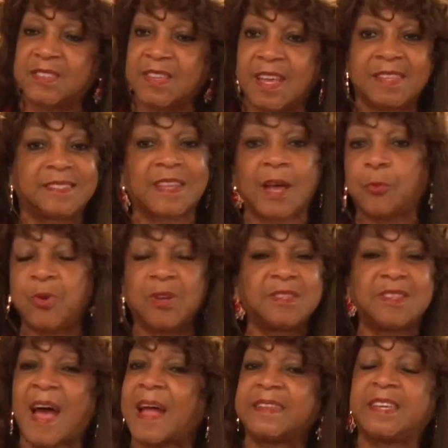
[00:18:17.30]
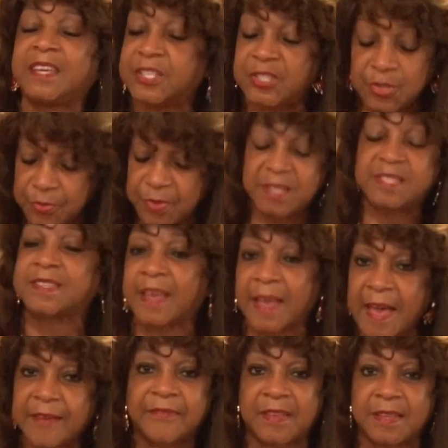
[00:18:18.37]
things that will not get you into
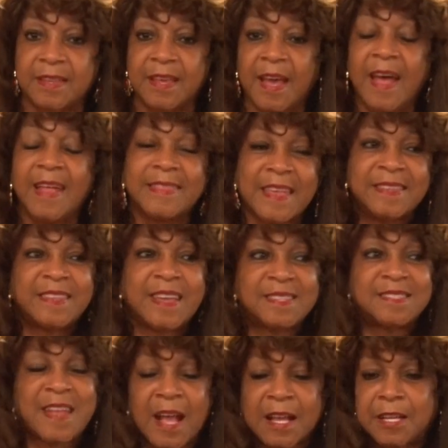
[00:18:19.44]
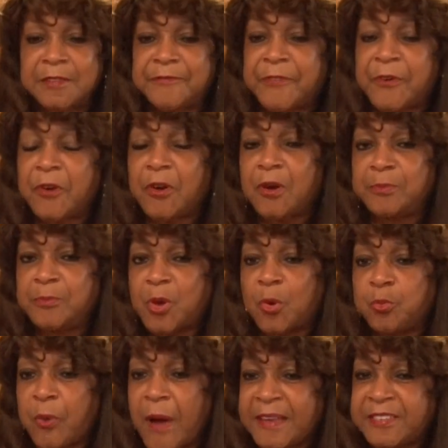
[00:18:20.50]
heaven? that does not confirm
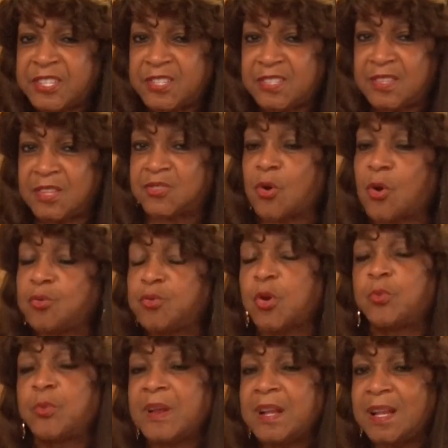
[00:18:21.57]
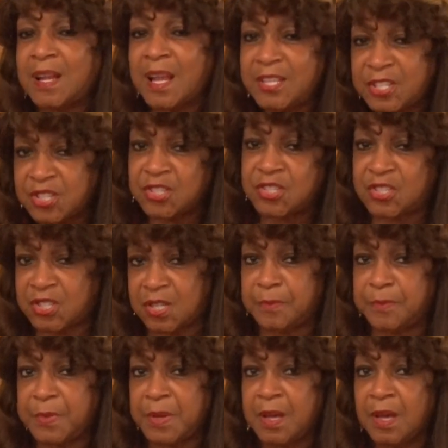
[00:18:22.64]
your righteousness or your
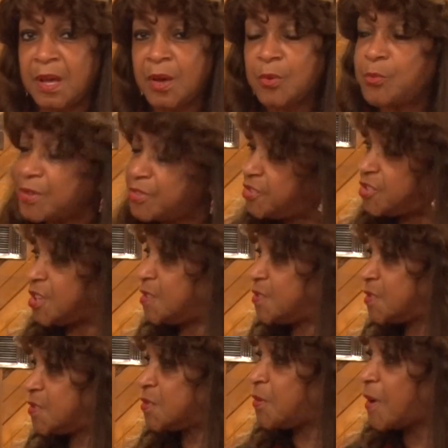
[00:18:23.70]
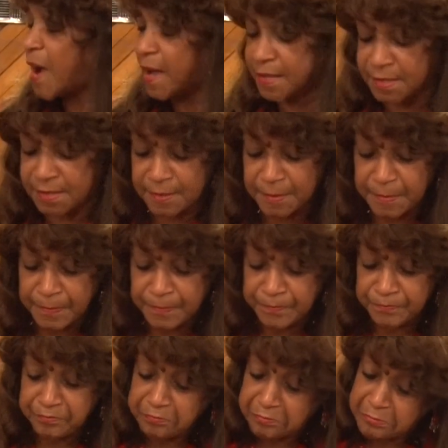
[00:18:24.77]
relationship with Jesus Christ.
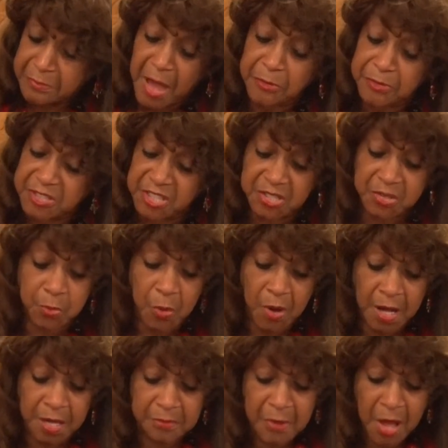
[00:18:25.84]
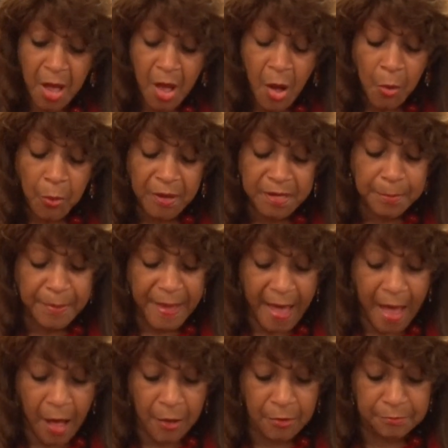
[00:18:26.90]
That was just one. What
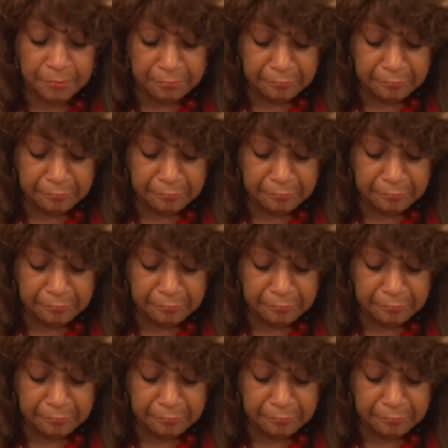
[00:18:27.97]
about